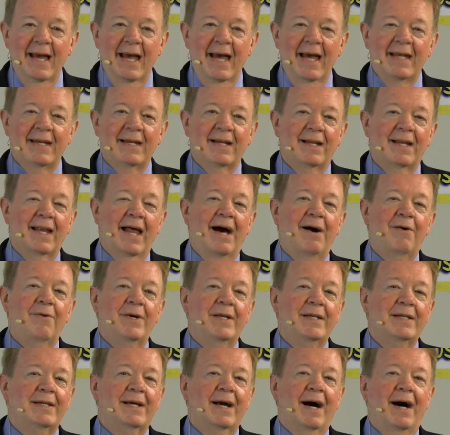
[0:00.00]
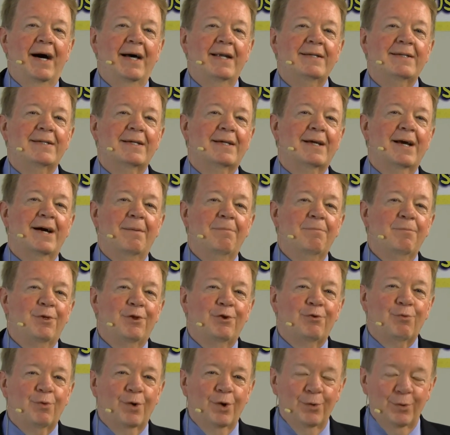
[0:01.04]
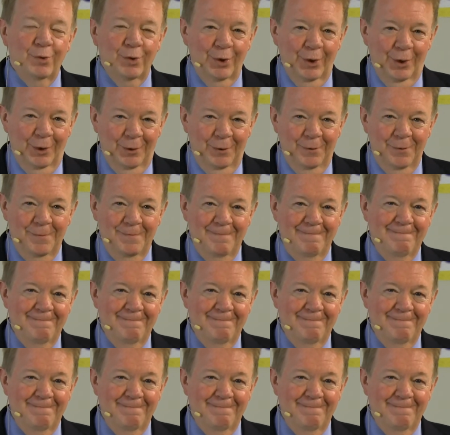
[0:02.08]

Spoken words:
and allowing God to come through you,